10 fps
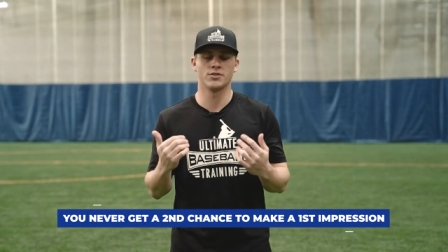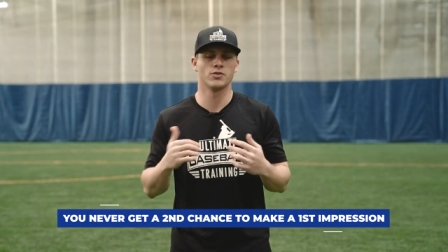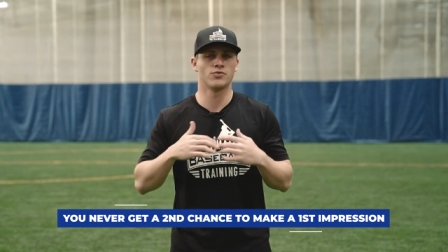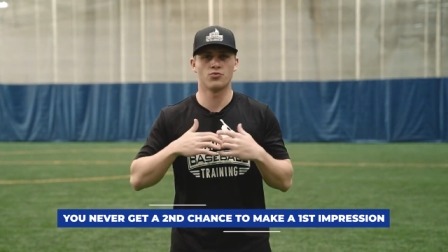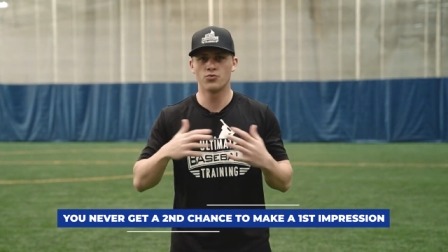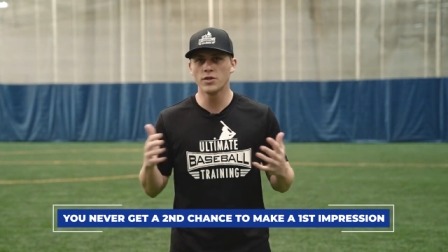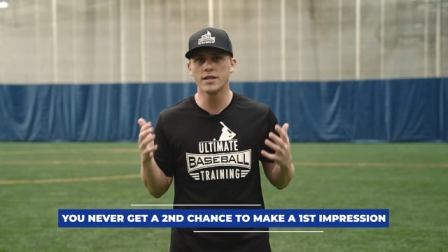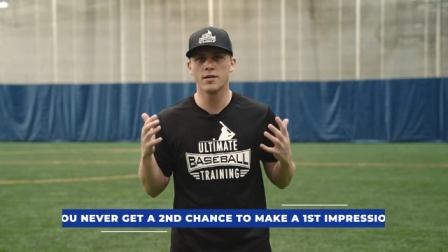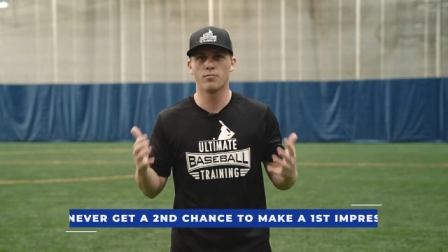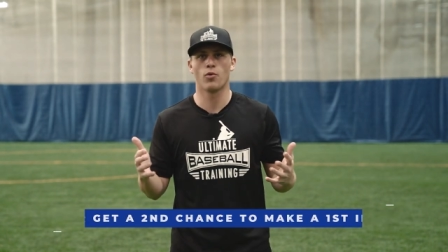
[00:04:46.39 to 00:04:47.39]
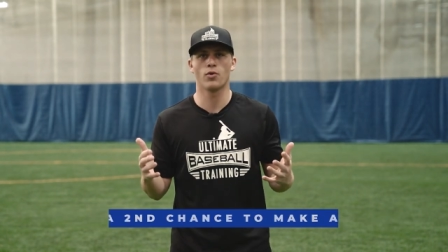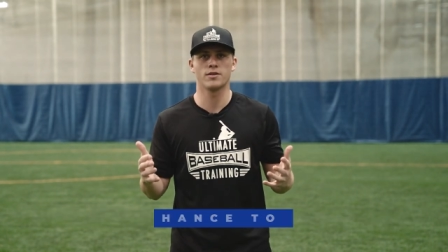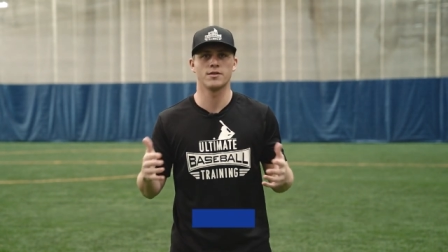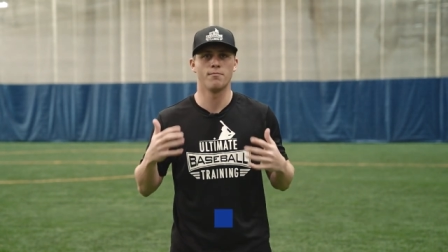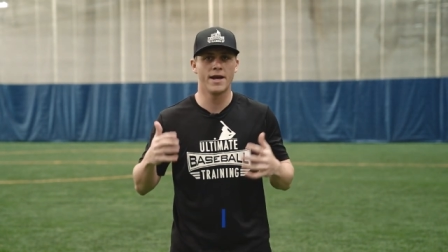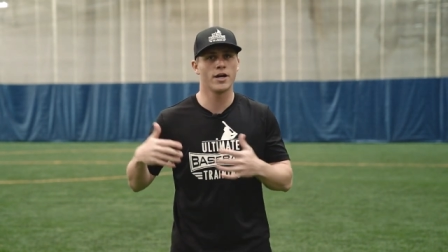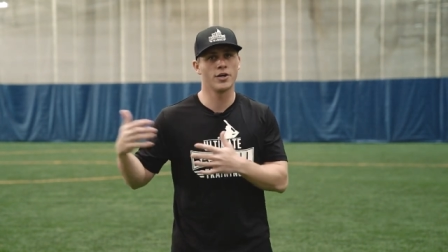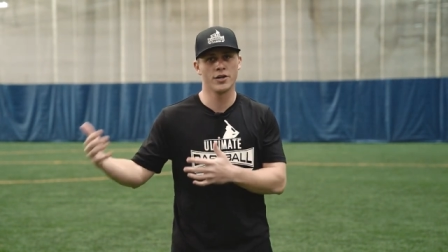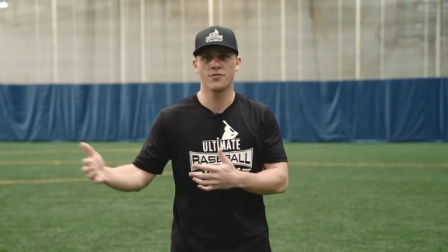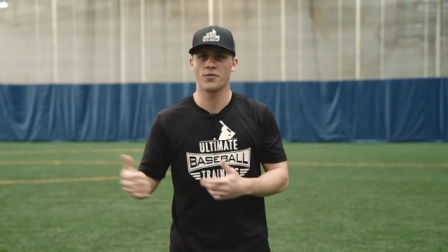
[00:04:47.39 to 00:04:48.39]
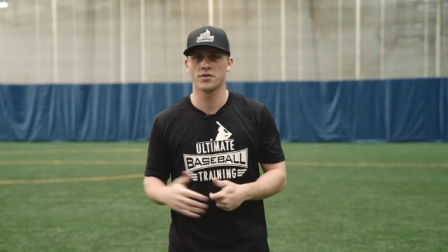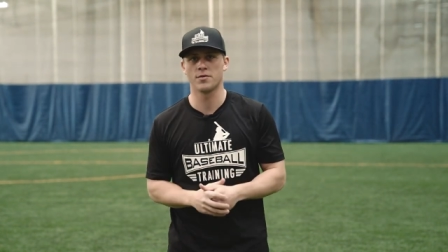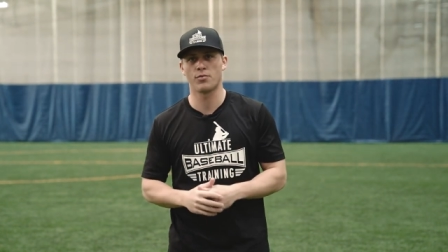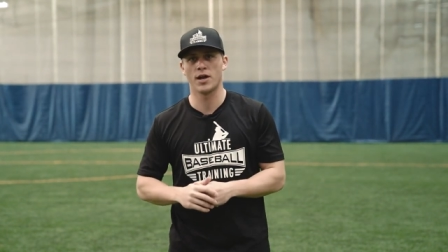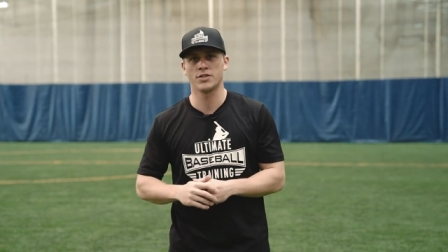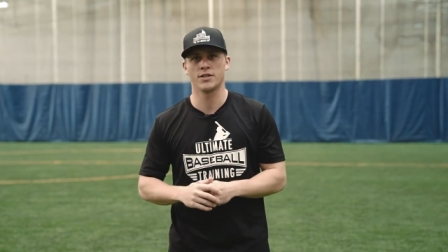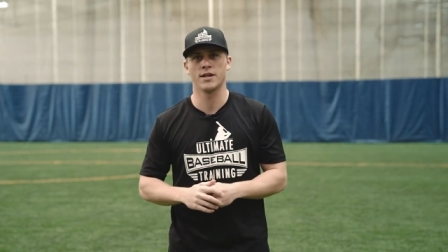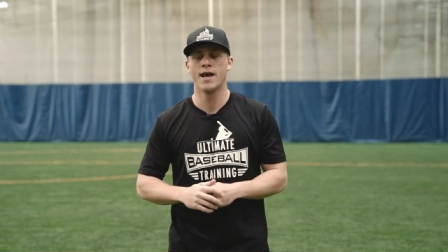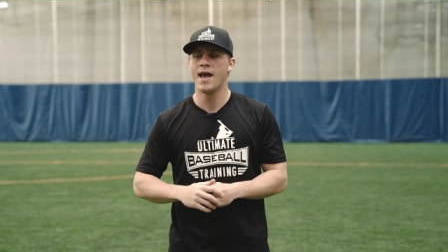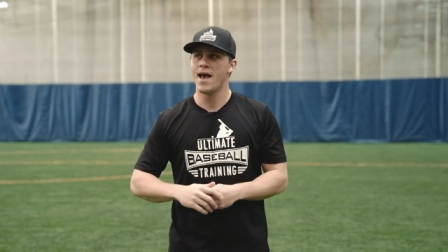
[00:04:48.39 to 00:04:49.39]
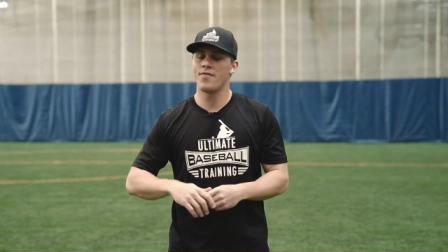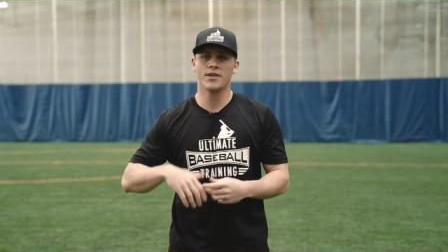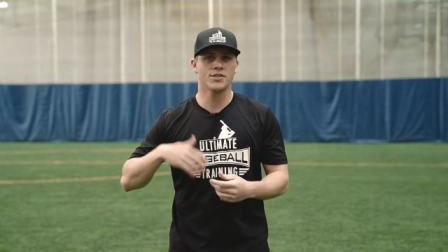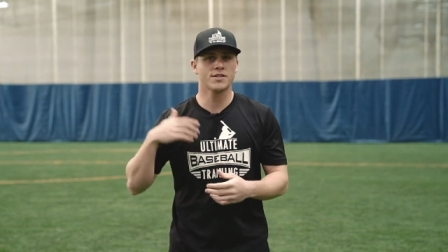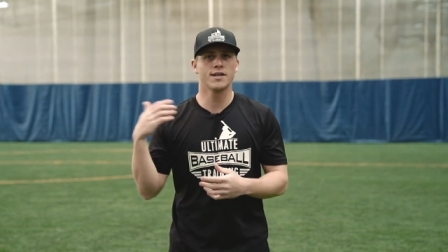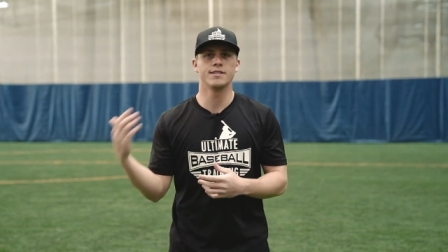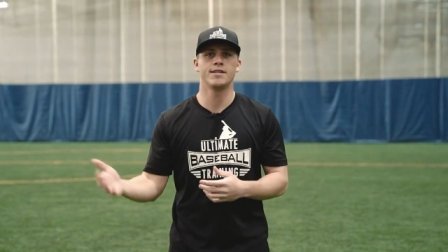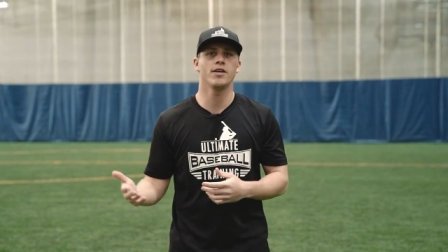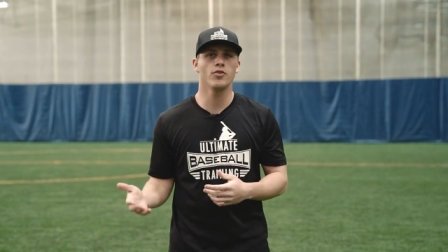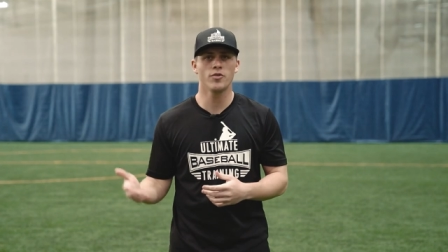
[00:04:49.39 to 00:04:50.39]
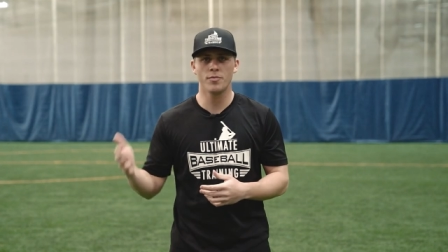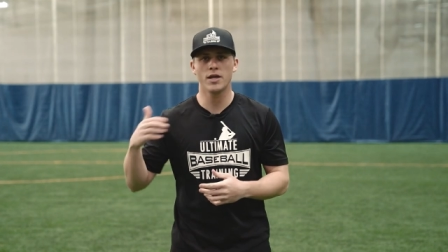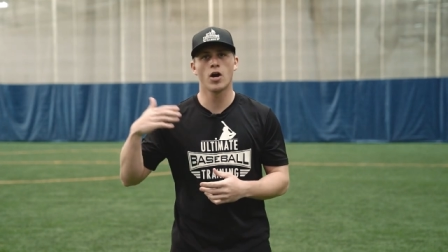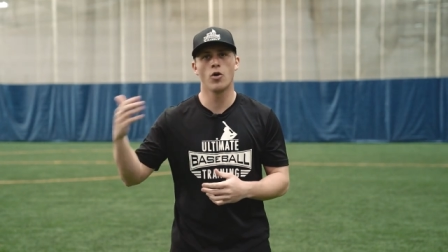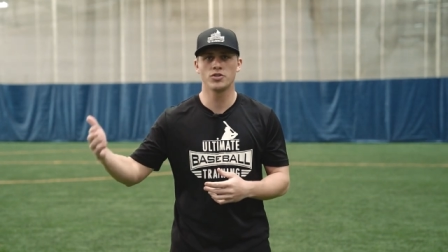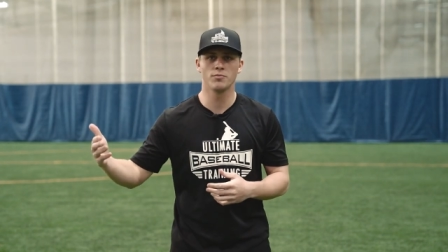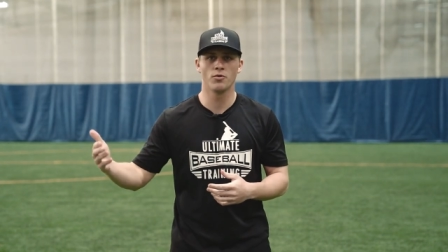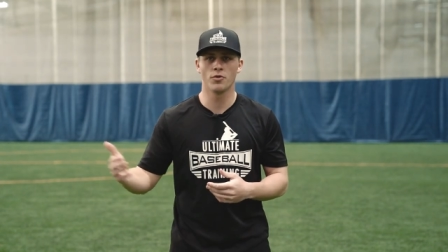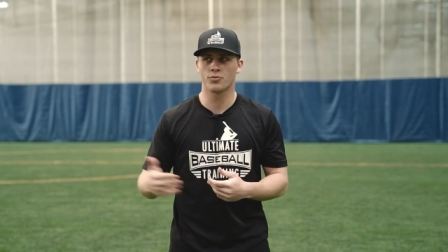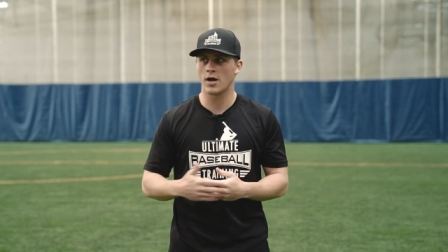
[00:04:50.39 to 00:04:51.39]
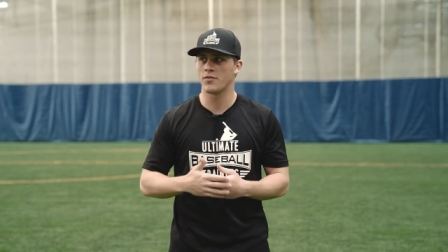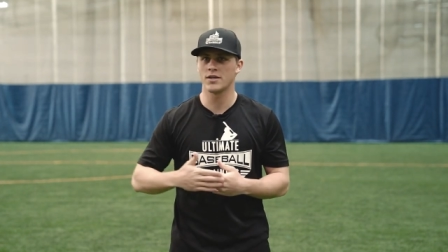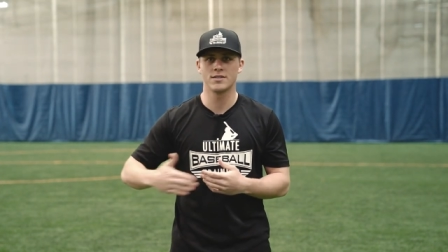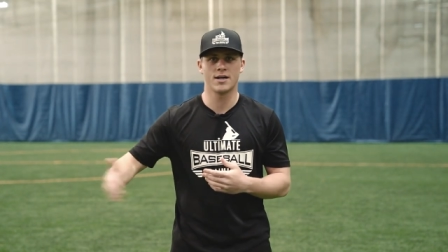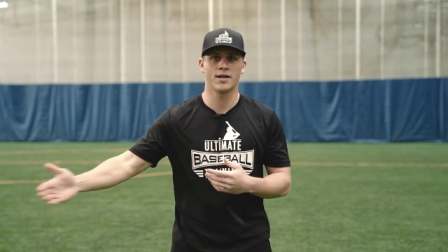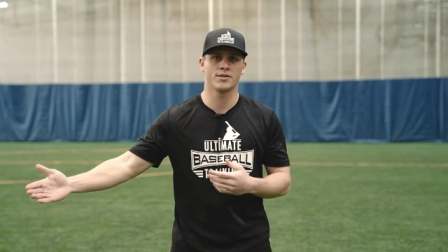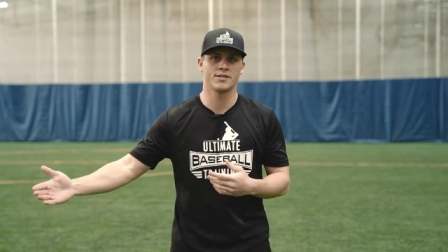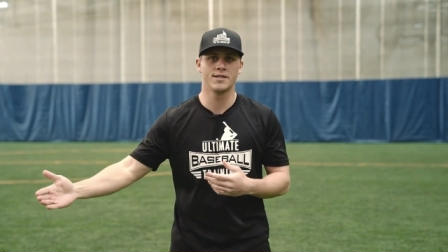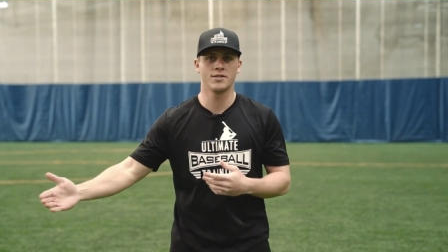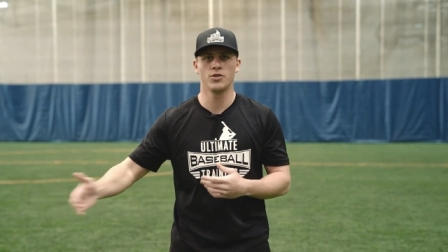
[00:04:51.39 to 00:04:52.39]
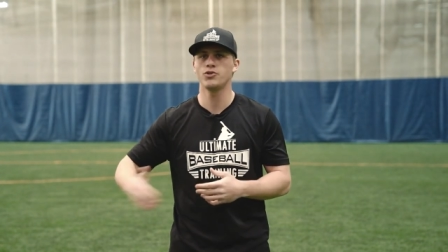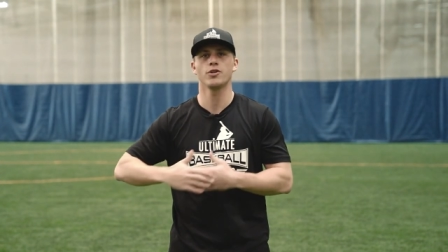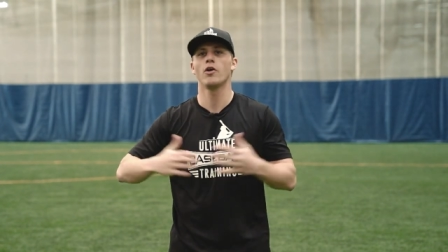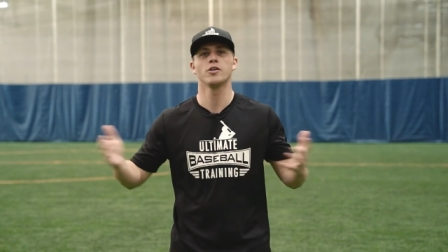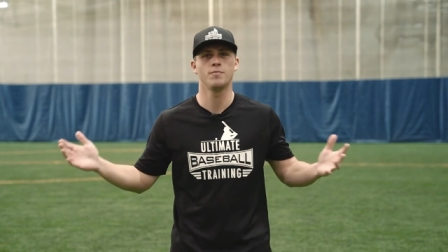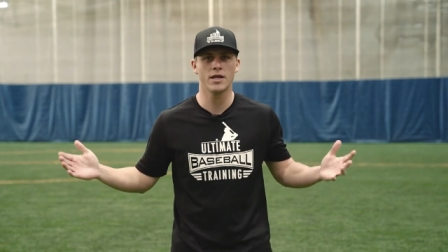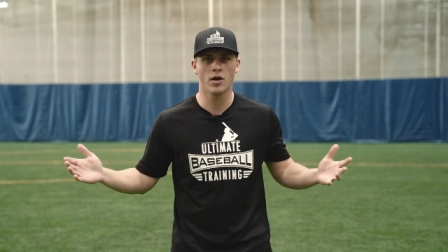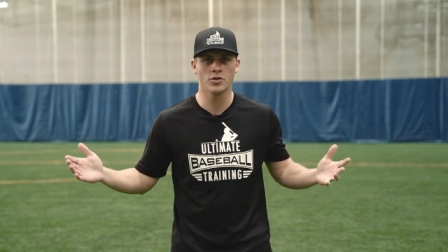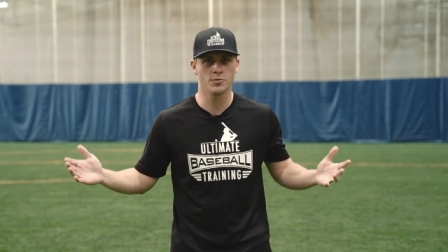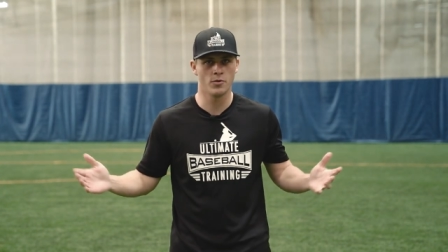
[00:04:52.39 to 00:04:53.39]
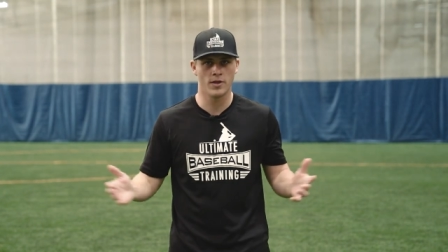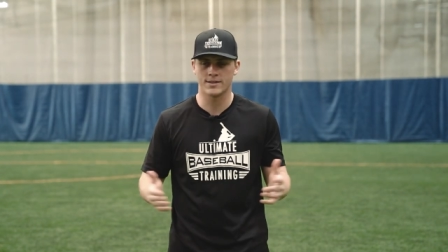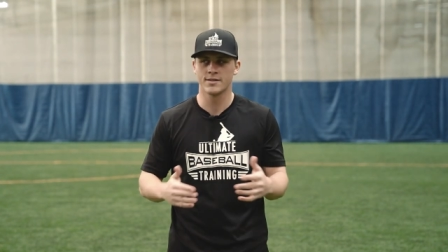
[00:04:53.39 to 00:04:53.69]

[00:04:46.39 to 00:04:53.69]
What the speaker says: So it's really important to make a good first impression and then just continue to be coachable throughout the entire season. You should always be coachable.